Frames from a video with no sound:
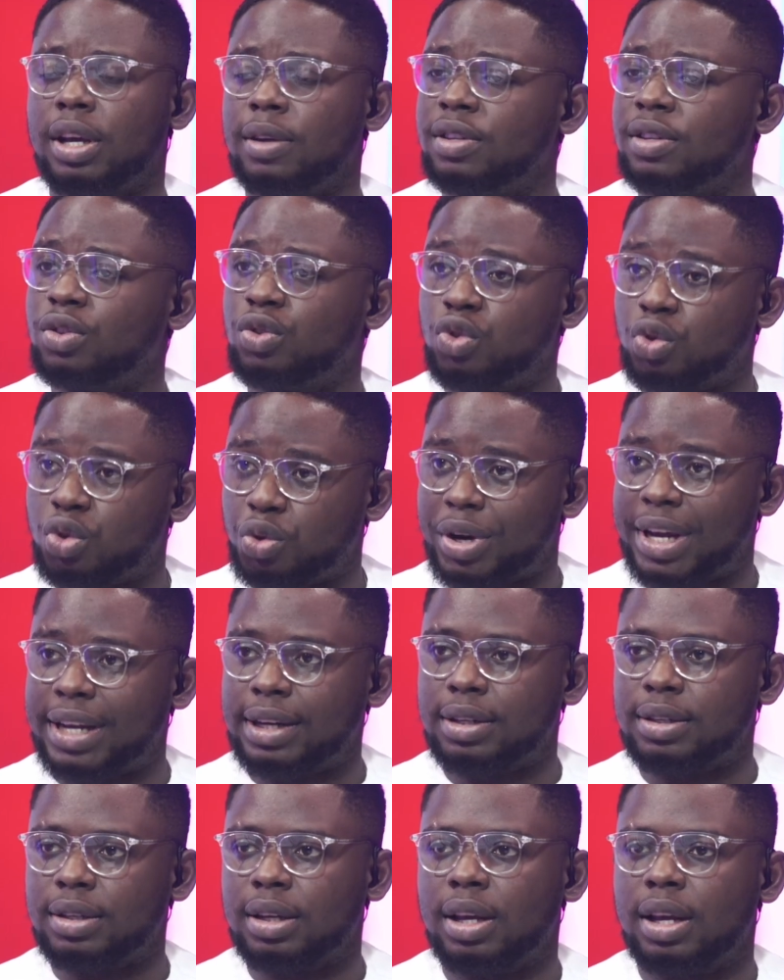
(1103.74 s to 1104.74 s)
this
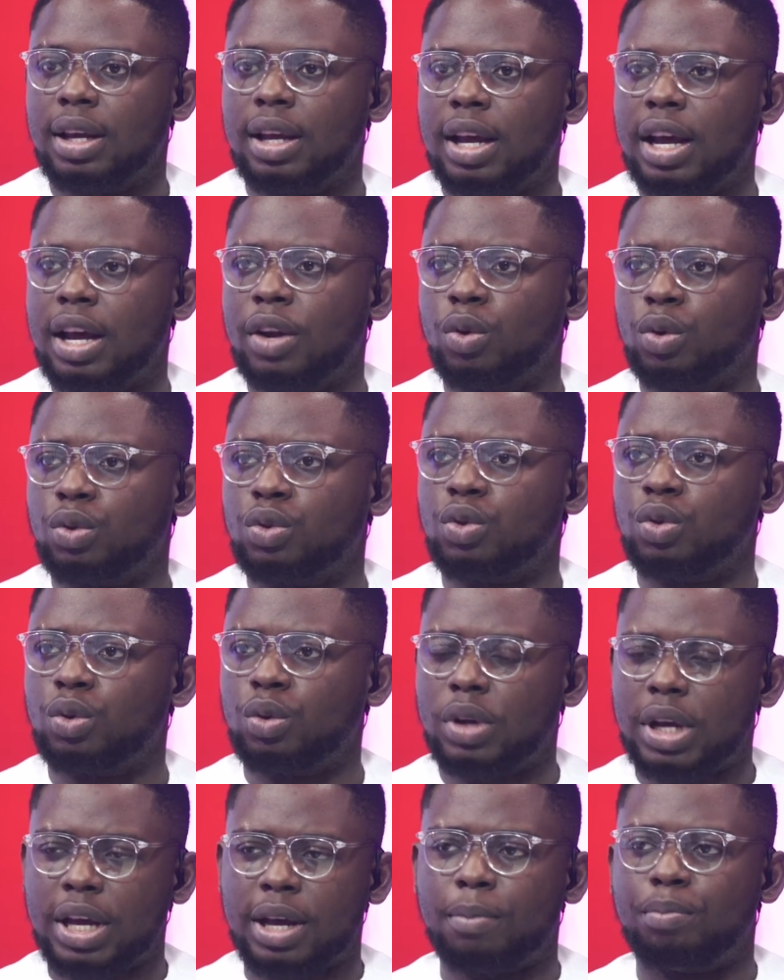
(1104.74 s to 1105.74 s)
trend, and
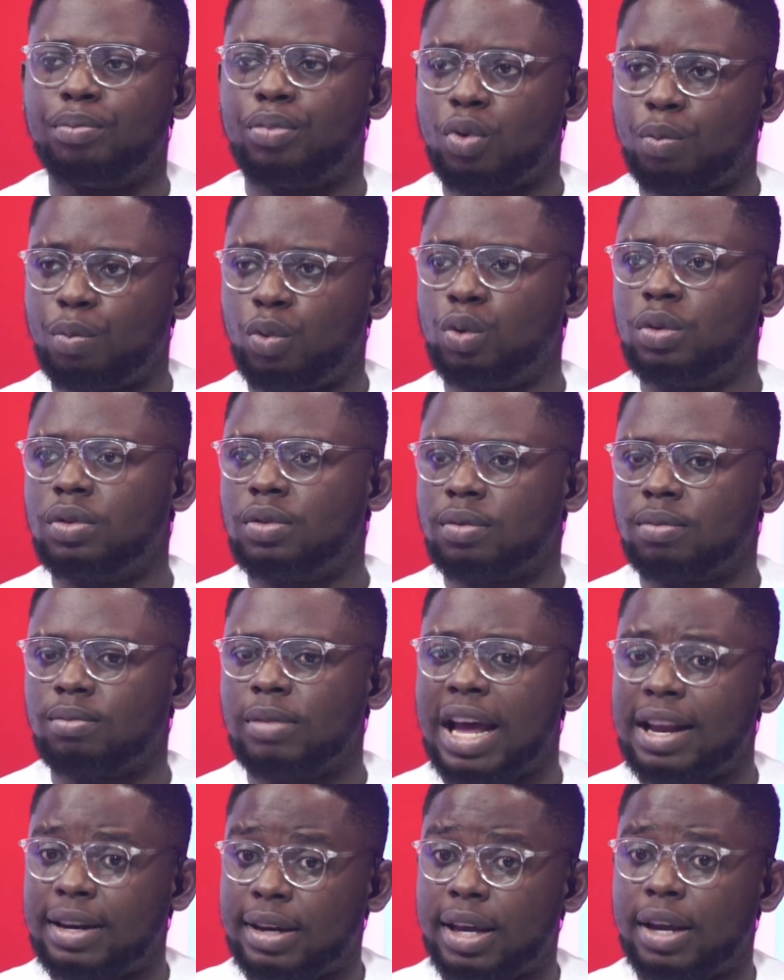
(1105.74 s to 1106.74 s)
also promote
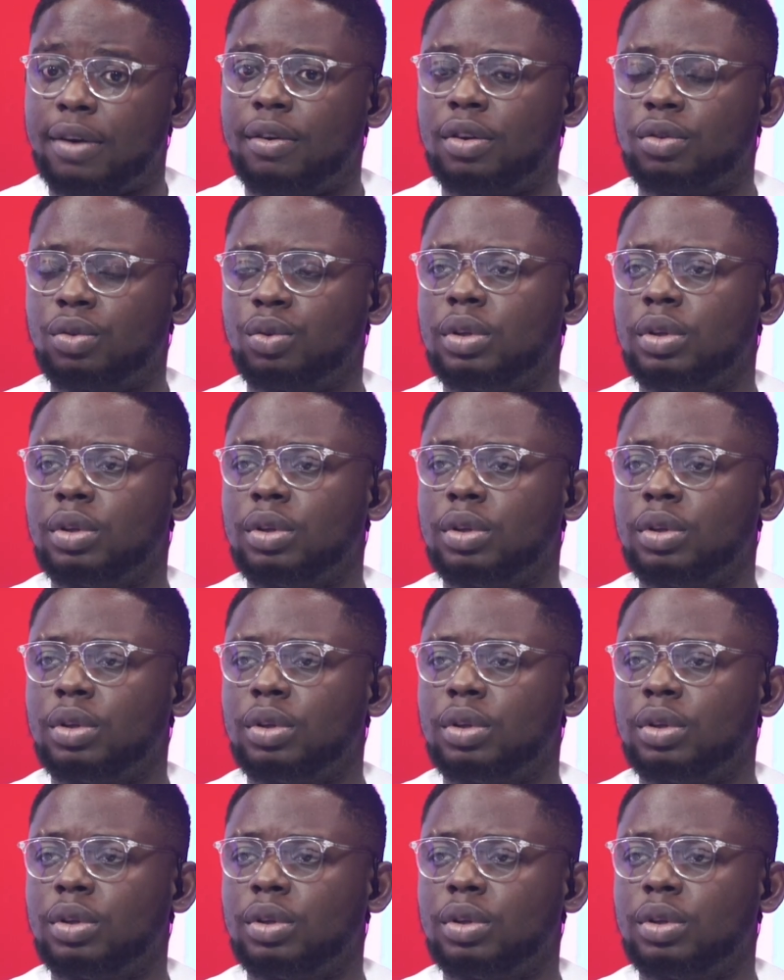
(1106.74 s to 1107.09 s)
adherence to